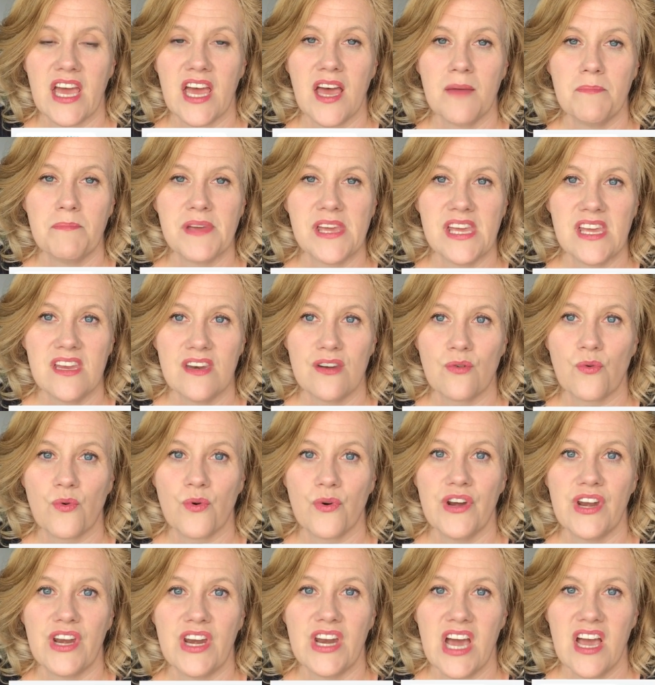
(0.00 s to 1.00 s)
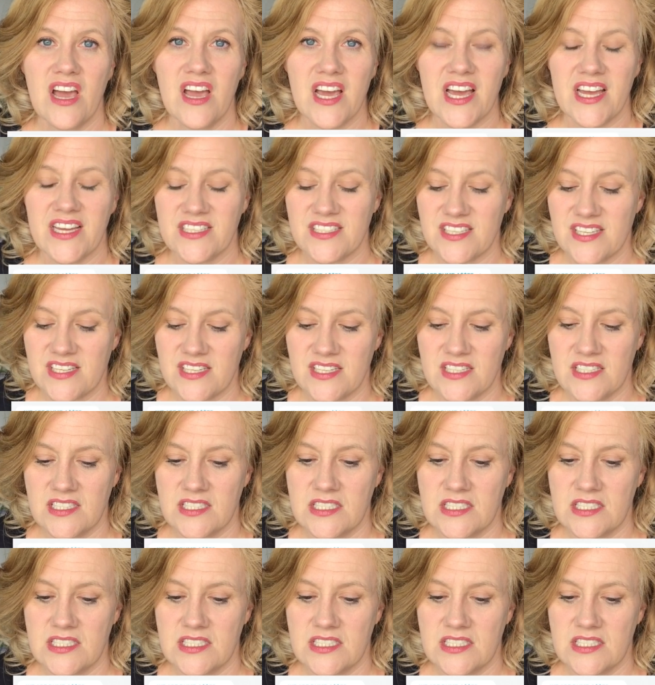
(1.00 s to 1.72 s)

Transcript: up it or not.